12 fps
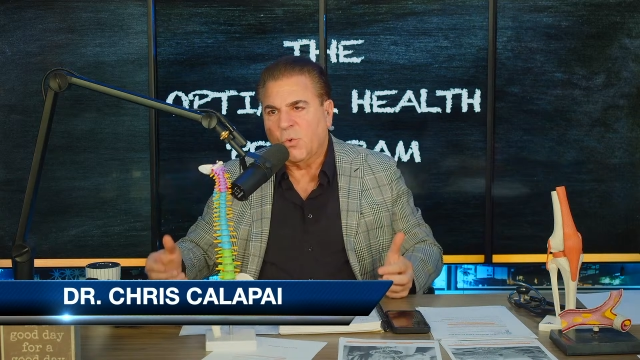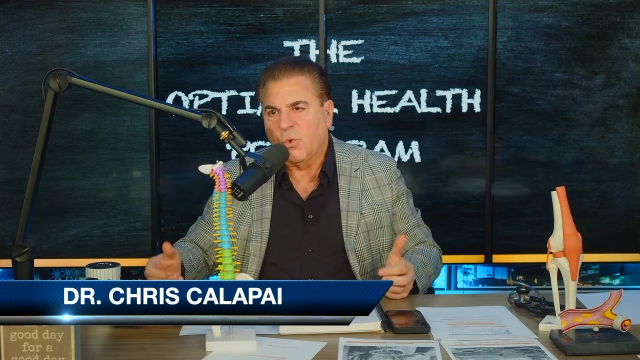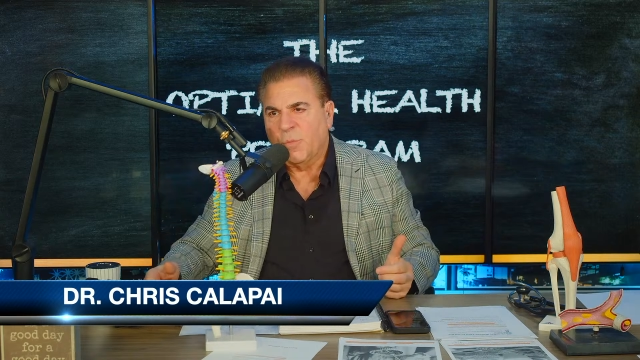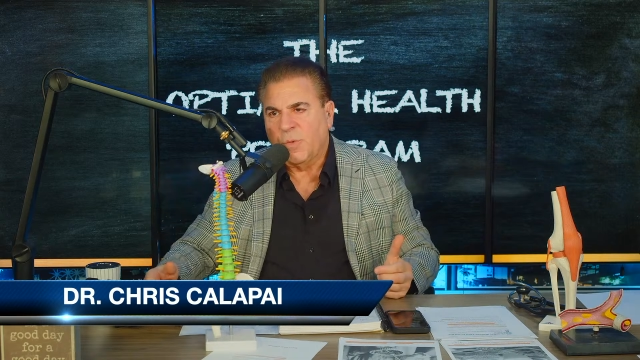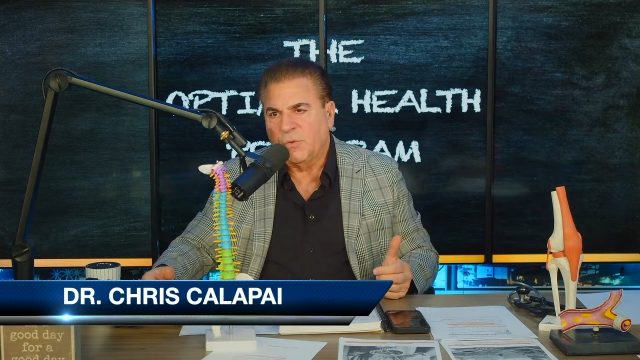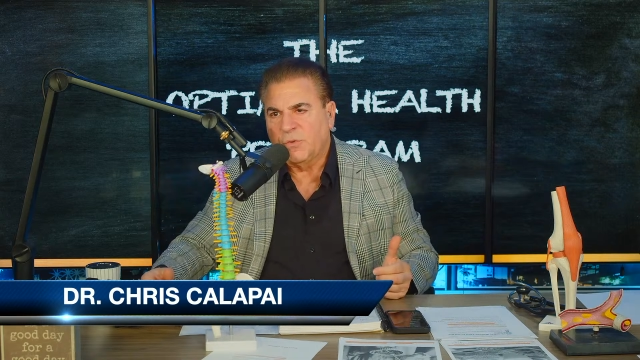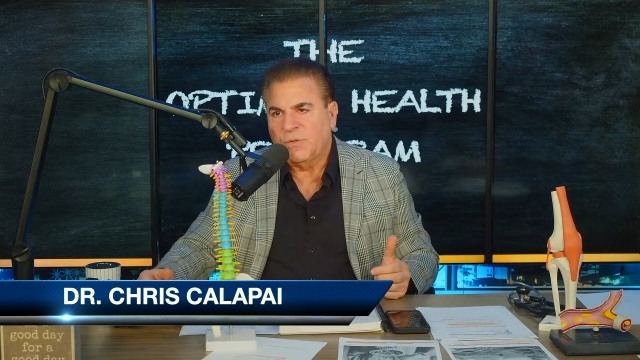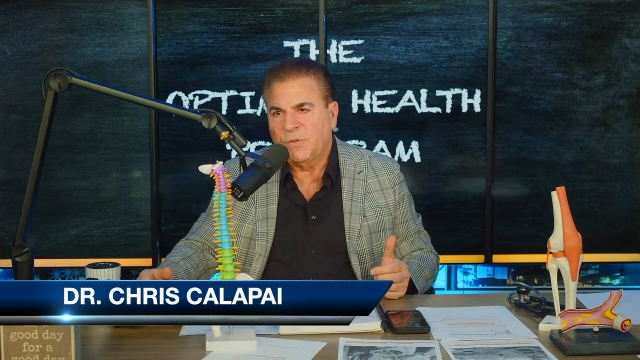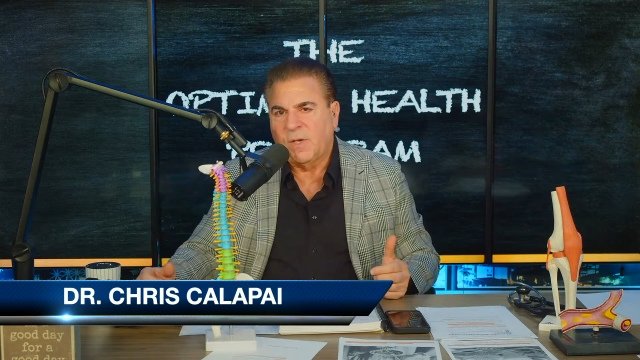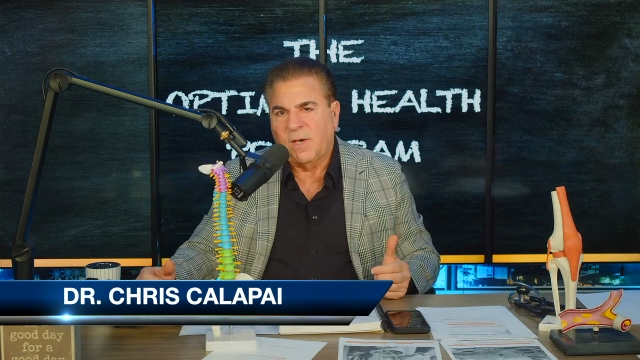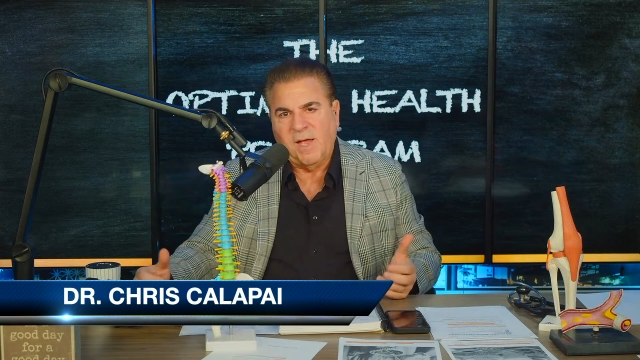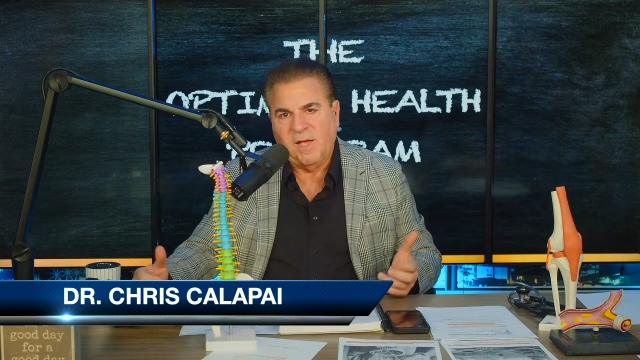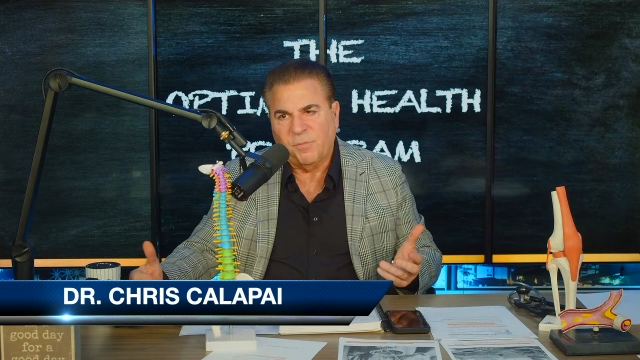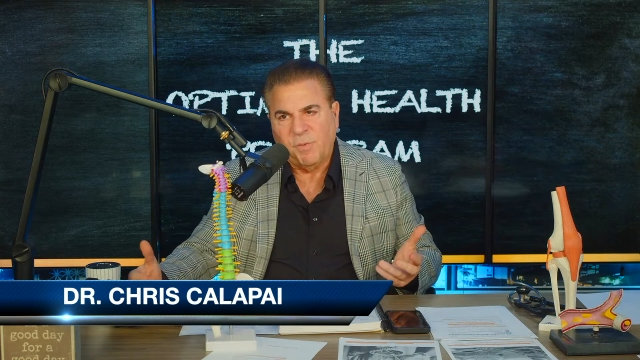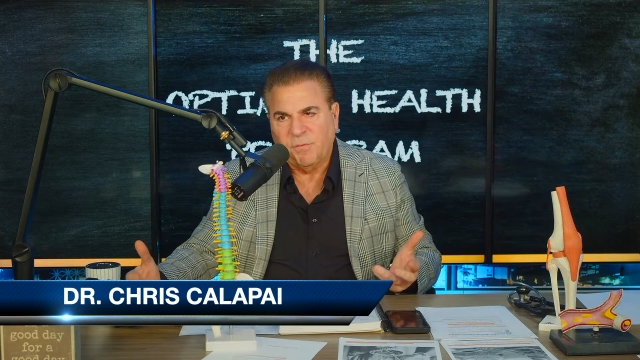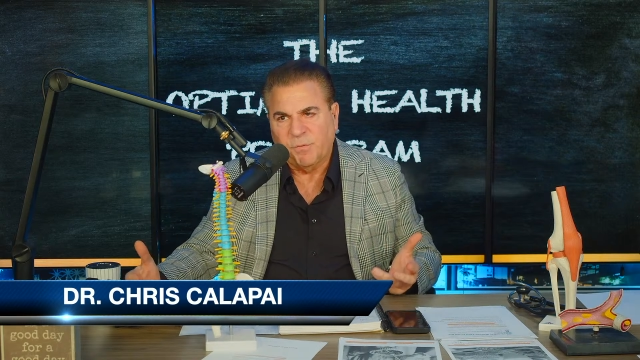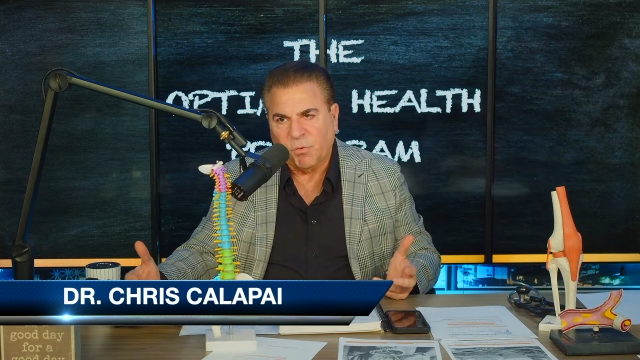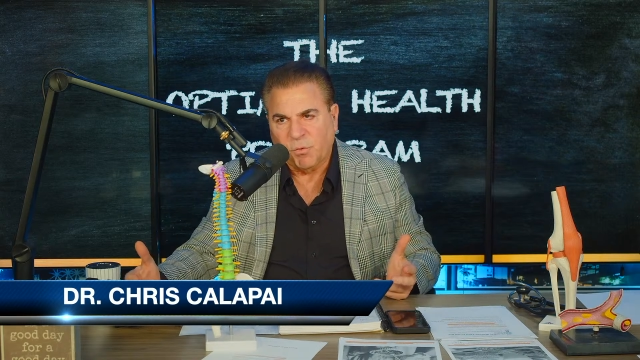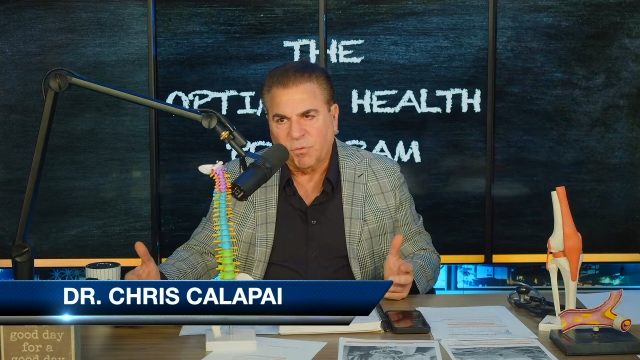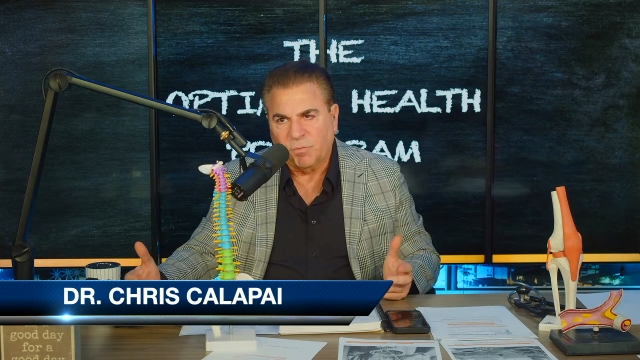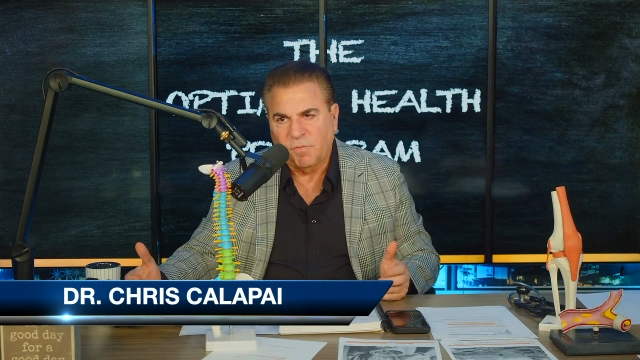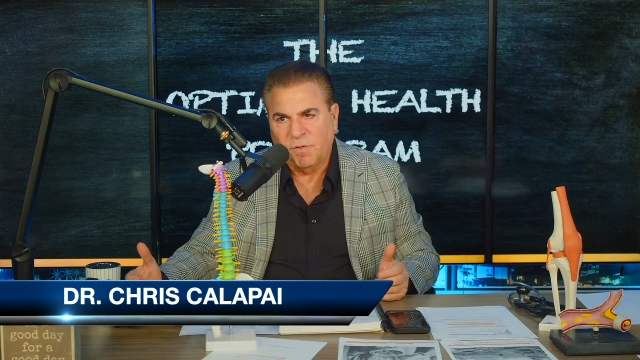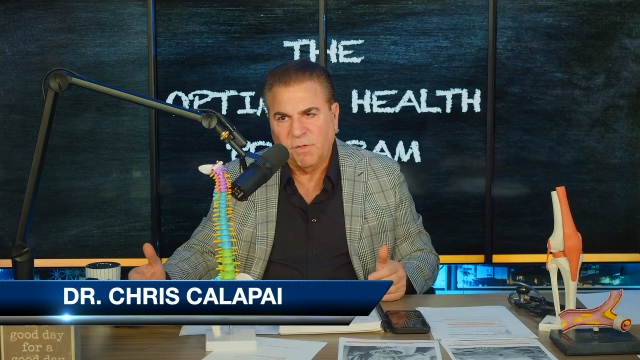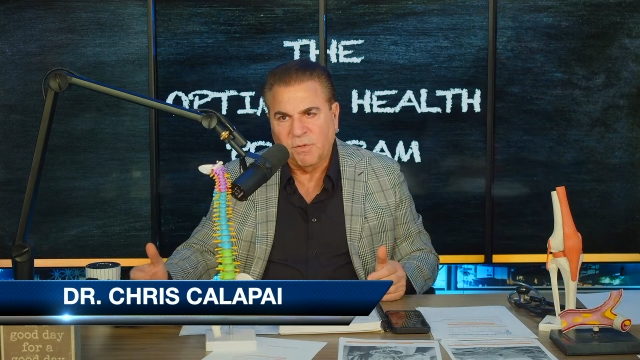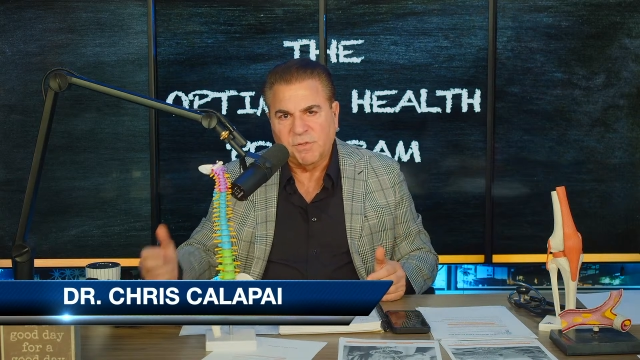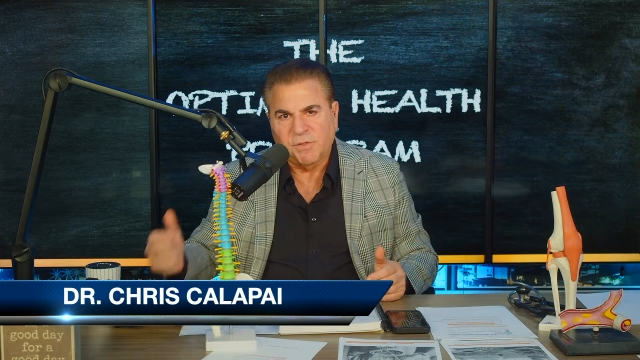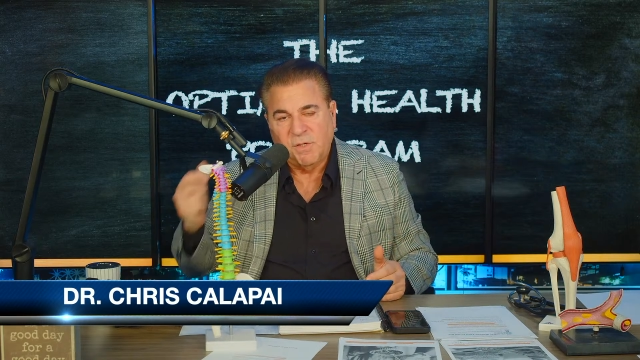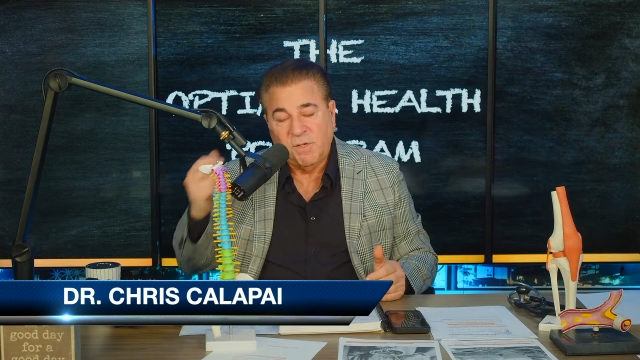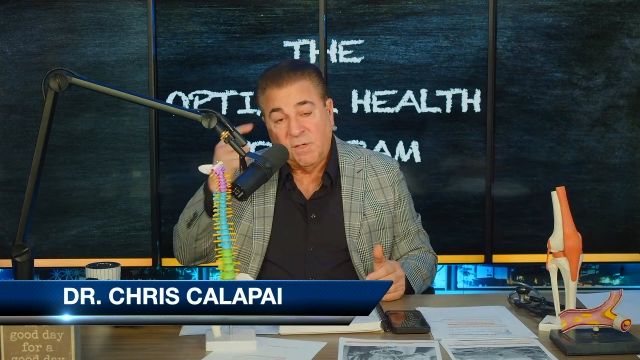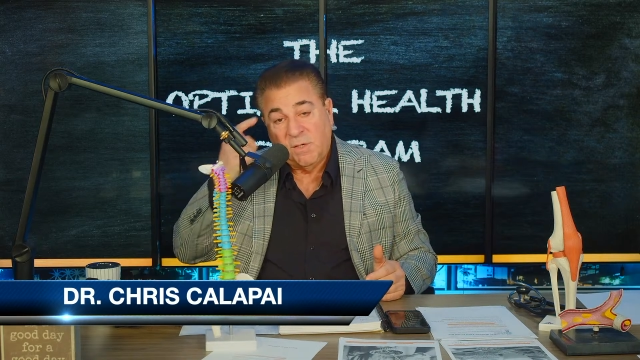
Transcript: hormones and have been for years,